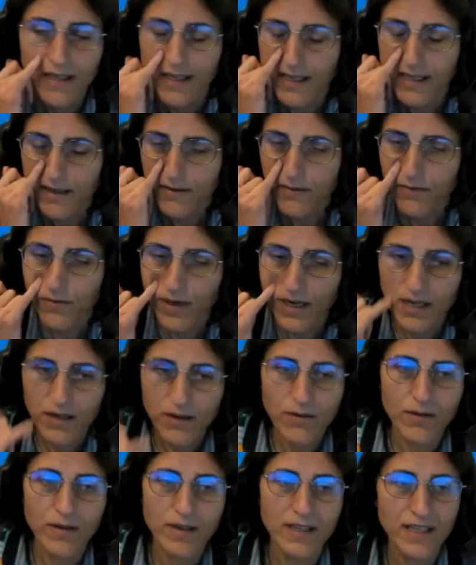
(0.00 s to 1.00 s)

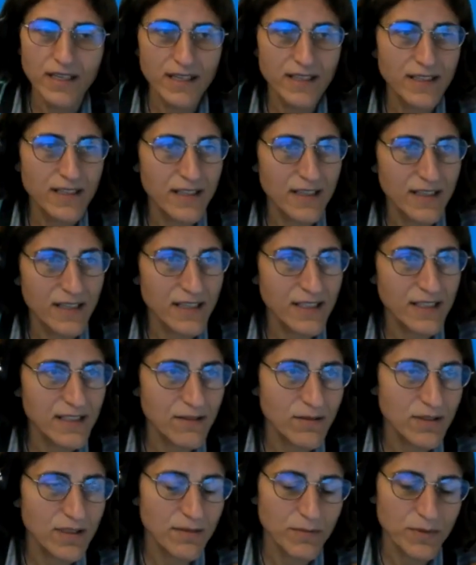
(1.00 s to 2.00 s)
while the
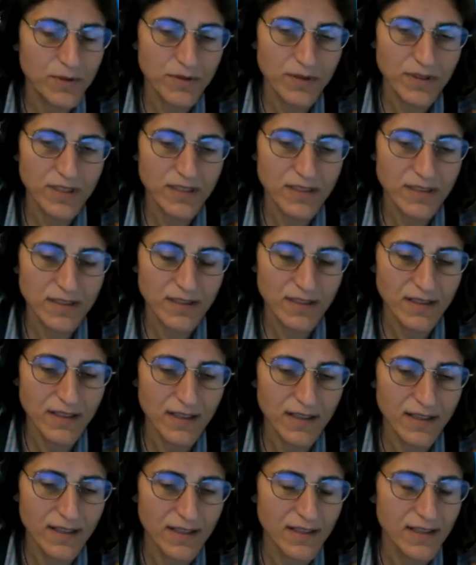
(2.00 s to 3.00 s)
international community
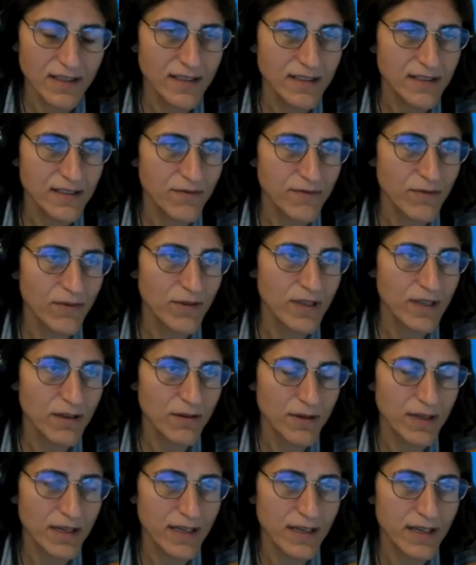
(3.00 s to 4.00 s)
certainly is fully
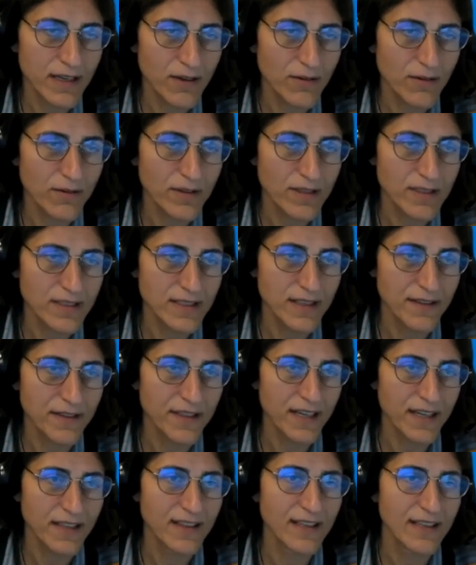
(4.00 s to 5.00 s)
aware and
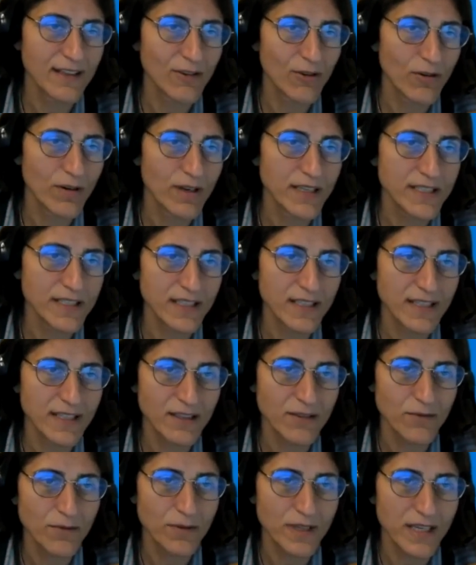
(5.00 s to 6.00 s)
cognizant that the knowledge and
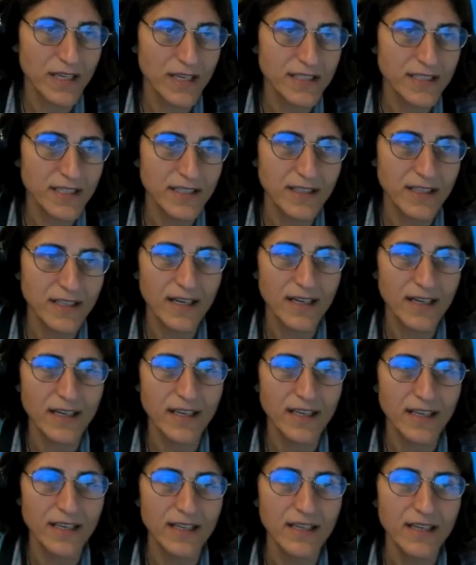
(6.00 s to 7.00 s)
education are
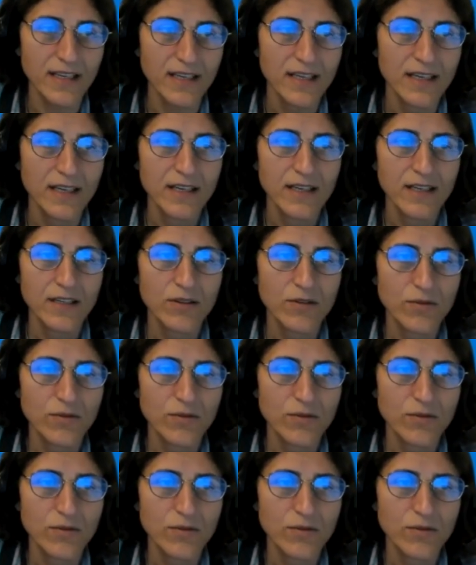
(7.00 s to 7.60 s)
key to